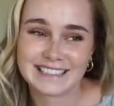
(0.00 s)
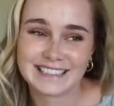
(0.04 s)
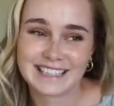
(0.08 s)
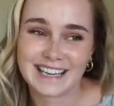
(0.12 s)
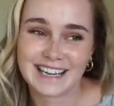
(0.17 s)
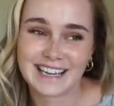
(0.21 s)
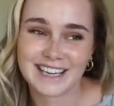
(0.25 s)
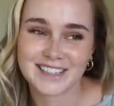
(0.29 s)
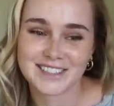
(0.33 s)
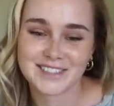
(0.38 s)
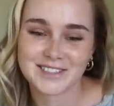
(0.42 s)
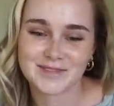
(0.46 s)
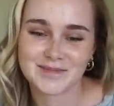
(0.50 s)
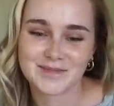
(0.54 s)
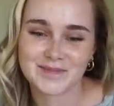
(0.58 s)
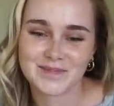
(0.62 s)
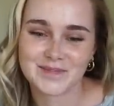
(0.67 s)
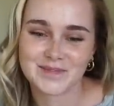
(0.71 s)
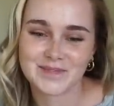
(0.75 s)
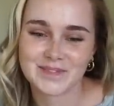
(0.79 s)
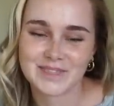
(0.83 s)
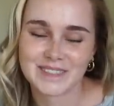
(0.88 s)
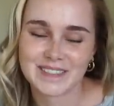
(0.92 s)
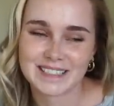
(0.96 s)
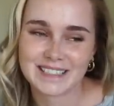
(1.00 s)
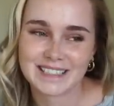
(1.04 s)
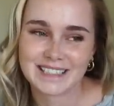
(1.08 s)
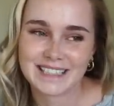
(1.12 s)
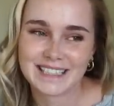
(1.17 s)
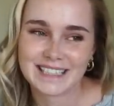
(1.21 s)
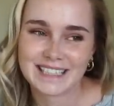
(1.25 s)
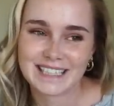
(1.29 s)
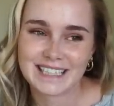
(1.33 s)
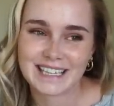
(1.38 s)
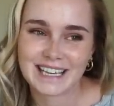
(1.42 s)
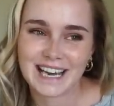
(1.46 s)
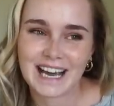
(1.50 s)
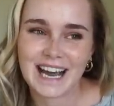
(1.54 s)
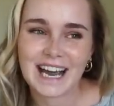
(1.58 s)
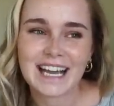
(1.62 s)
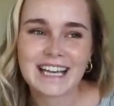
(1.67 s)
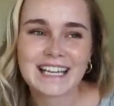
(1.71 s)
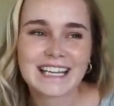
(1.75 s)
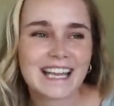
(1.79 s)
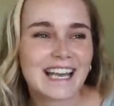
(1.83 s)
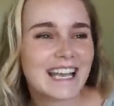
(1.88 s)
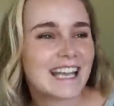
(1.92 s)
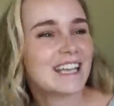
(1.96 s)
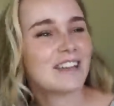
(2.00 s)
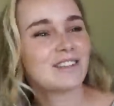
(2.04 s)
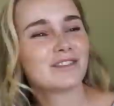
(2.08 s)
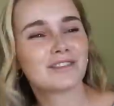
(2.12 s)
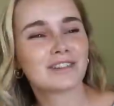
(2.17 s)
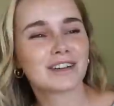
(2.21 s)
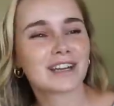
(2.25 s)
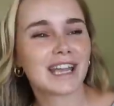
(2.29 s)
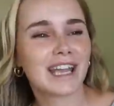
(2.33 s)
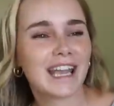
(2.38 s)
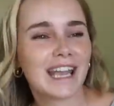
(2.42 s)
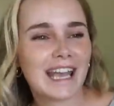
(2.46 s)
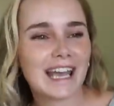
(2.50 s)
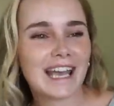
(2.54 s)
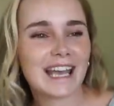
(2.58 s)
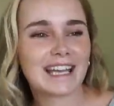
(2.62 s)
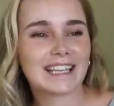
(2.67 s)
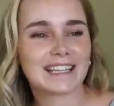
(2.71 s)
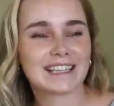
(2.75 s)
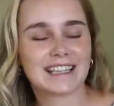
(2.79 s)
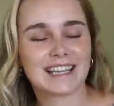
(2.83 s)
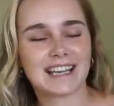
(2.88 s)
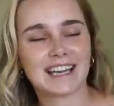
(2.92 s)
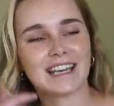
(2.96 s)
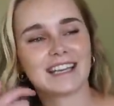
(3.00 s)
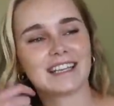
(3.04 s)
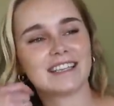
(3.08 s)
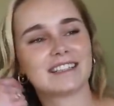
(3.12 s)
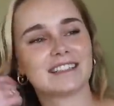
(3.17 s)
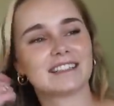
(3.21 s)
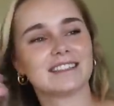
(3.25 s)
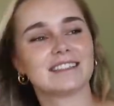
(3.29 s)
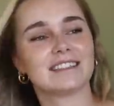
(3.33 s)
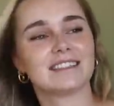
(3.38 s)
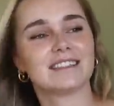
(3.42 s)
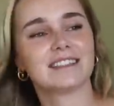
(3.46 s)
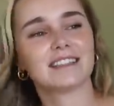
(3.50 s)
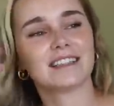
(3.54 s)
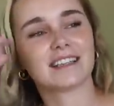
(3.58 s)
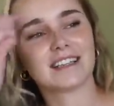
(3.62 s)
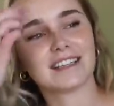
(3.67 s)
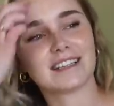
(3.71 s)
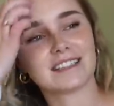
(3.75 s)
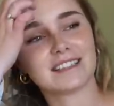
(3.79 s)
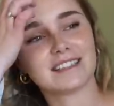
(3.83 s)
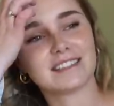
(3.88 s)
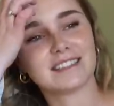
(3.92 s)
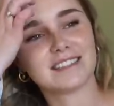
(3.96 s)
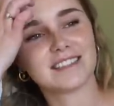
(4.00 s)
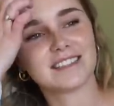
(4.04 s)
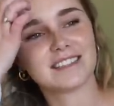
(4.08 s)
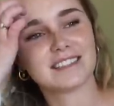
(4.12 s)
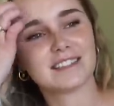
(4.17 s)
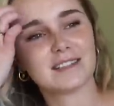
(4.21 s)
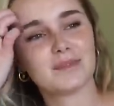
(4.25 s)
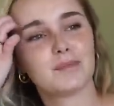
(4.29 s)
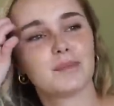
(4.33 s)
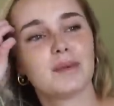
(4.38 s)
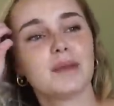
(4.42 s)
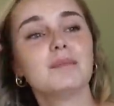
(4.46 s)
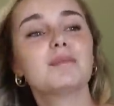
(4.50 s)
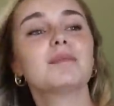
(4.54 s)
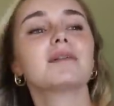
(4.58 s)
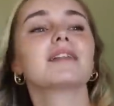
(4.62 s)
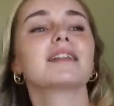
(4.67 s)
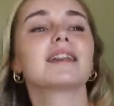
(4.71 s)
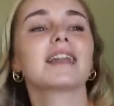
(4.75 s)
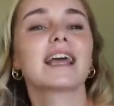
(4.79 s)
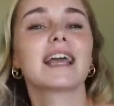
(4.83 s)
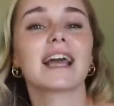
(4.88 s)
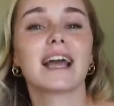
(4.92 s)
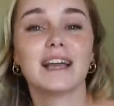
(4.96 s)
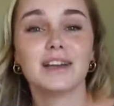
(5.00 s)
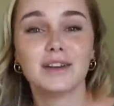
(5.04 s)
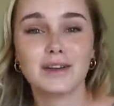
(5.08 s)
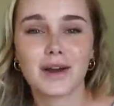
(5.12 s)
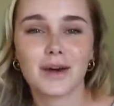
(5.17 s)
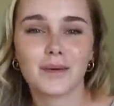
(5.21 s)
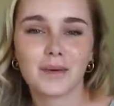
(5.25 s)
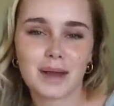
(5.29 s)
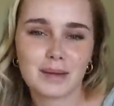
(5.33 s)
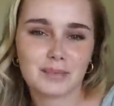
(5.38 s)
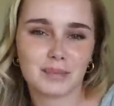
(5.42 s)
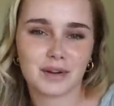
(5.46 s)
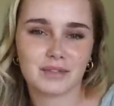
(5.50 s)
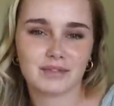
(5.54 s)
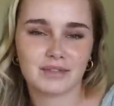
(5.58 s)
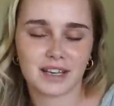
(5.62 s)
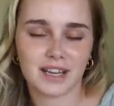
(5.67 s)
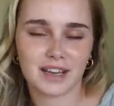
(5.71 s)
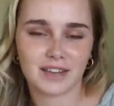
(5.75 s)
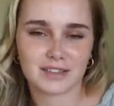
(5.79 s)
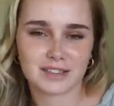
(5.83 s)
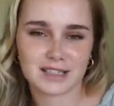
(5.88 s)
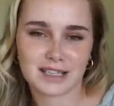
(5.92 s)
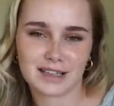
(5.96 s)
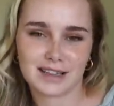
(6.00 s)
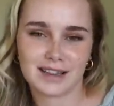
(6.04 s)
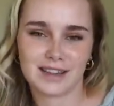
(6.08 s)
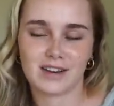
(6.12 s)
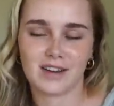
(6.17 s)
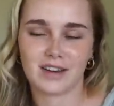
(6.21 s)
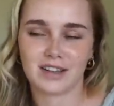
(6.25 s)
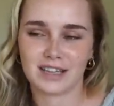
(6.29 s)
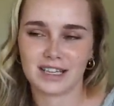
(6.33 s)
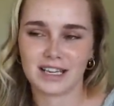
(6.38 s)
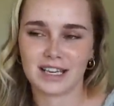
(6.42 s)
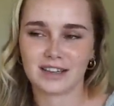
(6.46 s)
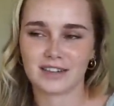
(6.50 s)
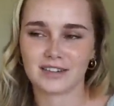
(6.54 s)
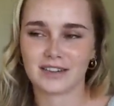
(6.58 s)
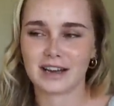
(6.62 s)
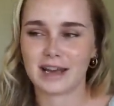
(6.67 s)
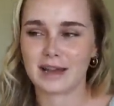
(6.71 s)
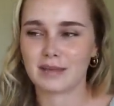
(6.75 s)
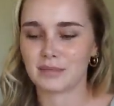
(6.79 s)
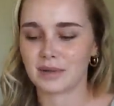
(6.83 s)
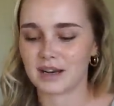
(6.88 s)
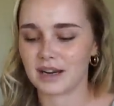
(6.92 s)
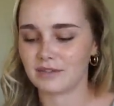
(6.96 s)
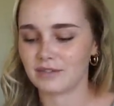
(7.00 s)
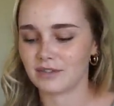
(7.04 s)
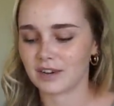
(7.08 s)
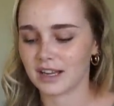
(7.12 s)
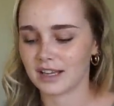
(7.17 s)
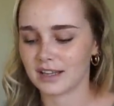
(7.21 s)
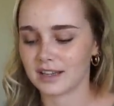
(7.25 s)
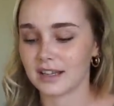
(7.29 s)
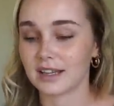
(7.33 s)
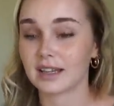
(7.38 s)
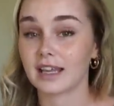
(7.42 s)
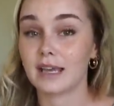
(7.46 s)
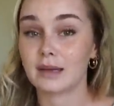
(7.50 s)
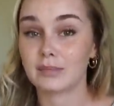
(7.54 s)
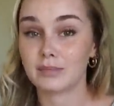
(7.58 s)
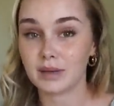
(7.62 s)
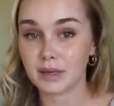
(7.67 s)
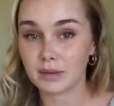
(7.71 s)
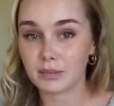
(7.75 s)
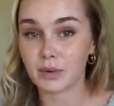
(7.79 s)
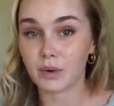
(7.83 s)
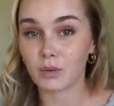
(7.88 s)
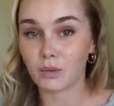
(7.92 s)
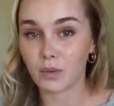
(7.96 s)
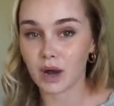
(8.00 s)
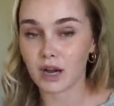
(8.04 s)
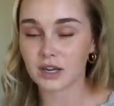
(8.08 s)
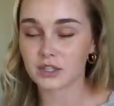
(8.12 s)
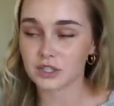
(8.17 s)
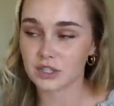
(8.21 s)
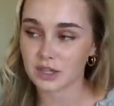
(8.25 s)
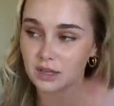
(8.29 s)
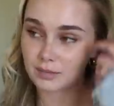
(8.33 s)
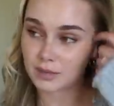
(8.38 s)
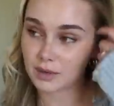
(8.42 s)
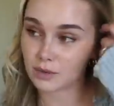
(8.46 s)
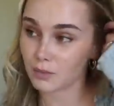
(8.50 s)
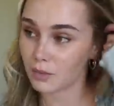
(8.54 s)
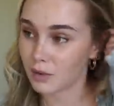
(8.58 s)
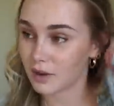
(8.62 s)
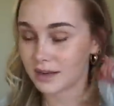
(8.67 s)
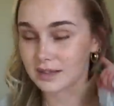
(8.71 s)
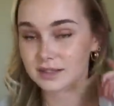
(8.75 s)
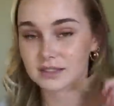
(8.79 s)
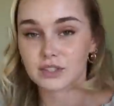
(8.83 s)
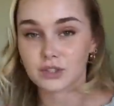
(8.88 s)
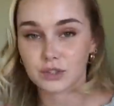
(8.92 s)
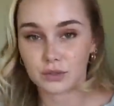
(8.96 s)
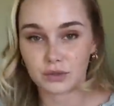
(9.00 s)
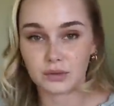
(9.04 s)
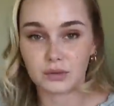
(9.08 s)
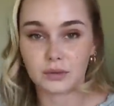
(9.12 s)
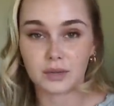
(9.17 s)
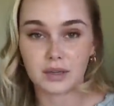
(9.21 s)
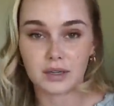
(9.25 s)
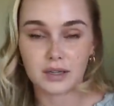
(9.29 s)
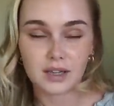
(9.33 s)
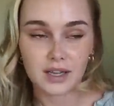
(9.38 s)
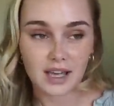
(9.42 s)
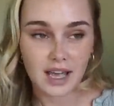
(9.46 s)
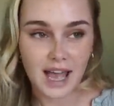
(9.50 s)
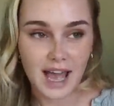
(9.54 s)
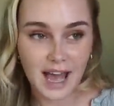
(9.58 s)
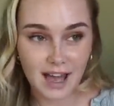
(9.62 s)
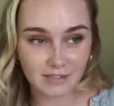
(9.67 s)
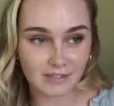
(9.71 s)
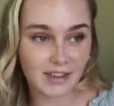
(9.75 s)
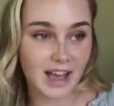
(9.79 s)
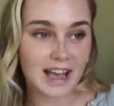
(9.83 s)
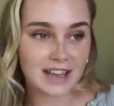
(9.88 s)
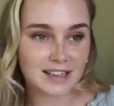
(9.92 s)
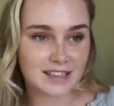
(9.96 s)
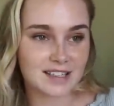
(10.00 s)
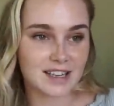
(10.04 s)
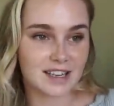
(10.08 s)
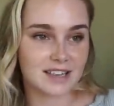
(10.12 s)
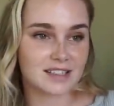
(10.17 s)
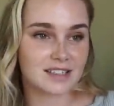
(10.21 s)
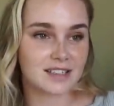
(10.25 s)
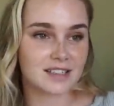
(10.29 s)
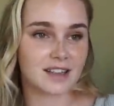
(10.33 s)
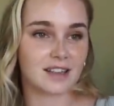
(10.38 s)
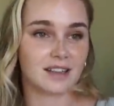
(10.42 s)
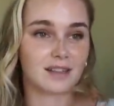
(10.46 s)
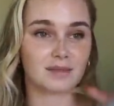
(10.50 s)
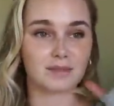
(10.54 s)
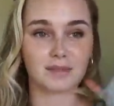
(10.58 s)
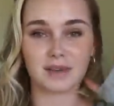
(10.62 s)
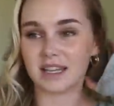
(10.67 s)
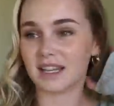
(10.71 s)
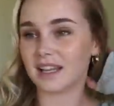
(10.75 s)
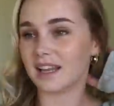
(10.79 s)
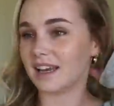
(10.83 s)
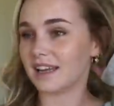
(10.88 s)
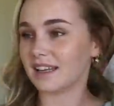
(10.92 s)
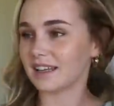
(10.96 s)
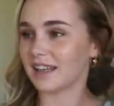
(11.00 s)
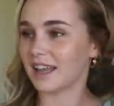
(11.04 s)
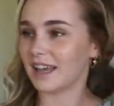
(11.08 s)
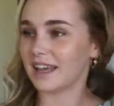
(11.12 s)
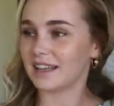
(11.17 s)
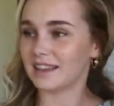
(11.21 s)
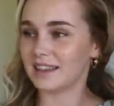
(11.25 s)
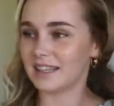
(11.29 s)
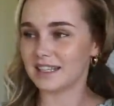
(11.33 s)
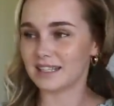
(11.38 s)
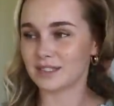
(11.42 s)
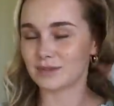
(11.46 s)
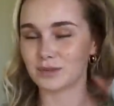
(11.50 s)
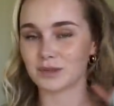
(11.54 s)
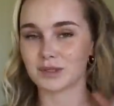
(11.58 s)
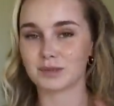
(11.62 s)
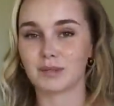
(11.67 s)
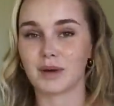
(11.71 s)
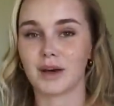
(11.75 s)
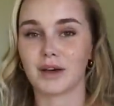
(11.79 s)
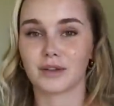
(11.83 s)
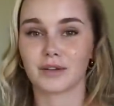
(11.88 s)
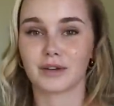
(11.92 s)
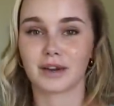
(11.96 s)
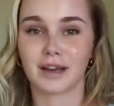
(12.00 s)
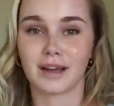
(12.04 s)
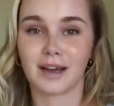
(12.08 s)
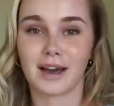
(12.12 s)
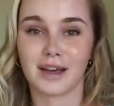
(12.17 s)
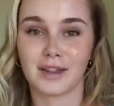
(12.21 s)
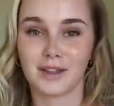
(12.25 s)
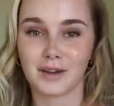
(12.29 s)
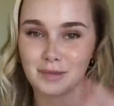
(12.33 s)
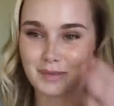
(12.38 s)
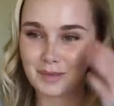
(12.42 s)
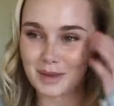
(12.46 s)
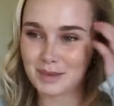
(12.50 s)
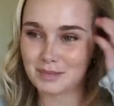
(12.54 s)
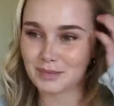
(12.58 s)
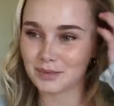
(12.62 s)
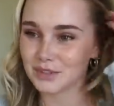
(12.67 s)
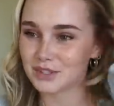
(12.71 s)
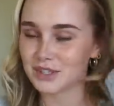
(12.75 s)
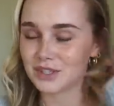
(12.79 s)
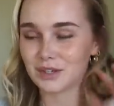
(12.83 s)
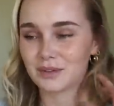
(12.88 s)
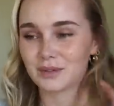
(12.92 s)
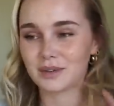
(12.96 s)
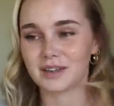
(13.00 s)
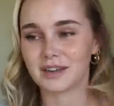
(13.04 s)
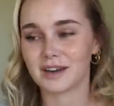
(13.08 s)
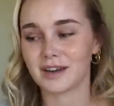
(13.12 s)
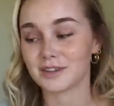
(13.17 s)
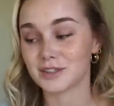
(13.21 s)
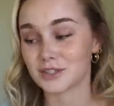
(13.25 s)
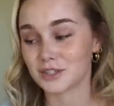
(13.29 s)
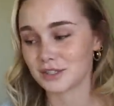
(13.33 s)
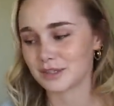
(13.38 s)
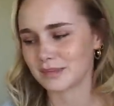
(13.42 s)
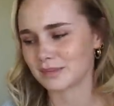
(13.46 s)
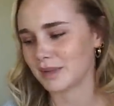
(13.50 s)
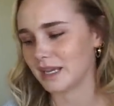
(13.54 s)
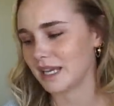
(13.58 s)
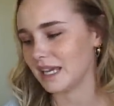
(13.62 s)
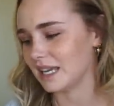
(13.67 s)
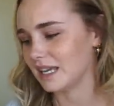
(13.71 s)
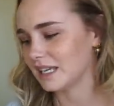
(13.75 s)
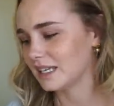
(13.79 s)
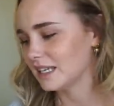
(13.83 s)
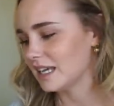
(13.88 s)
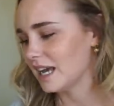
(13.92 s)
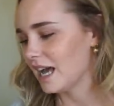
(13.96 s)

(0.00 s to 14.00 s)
I like forget that the people, like, I know I put videos on the internet, but I forget that like people watch them and want to have access to them, and that like this was bothering other people too and not just me.